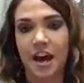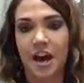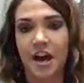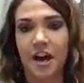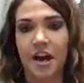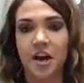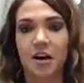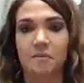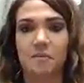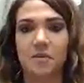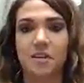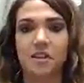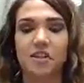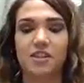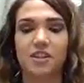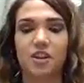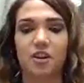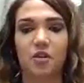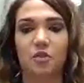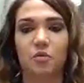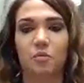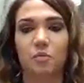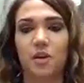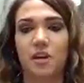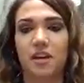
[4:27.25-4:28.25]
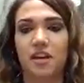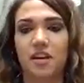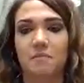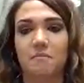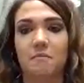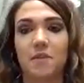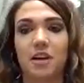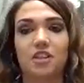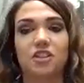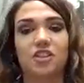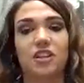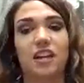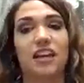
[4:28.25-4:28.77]
Wow. So
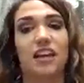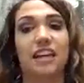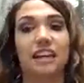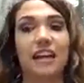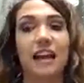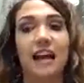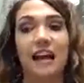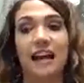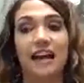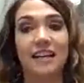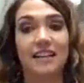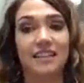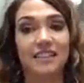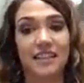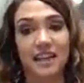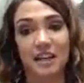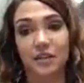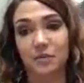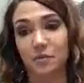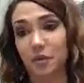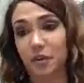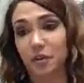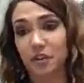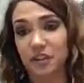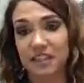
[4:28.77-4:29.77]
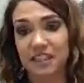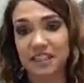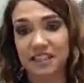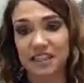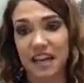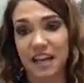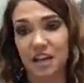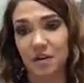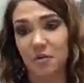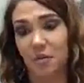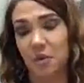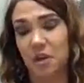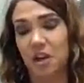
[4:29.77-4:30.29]
we, much like an ISA in real
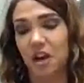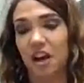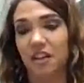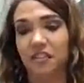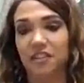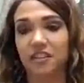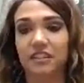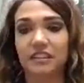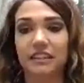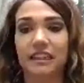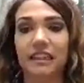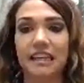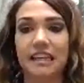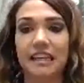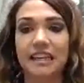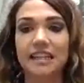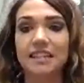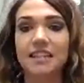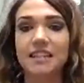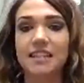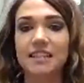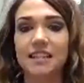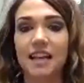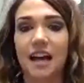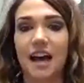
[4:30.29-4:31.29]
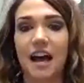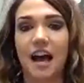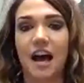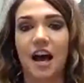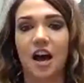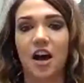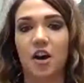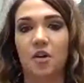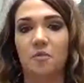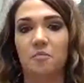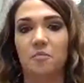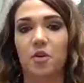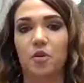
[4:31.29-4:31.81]
estate, we got the leads.
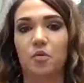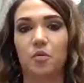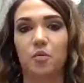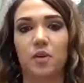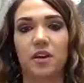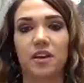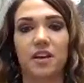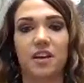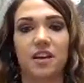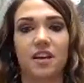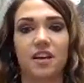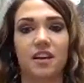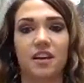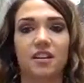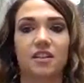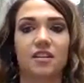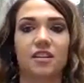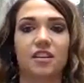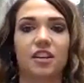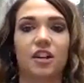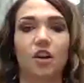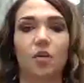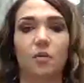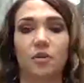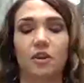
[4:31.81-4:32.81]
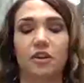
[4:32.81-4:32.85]
Sure. The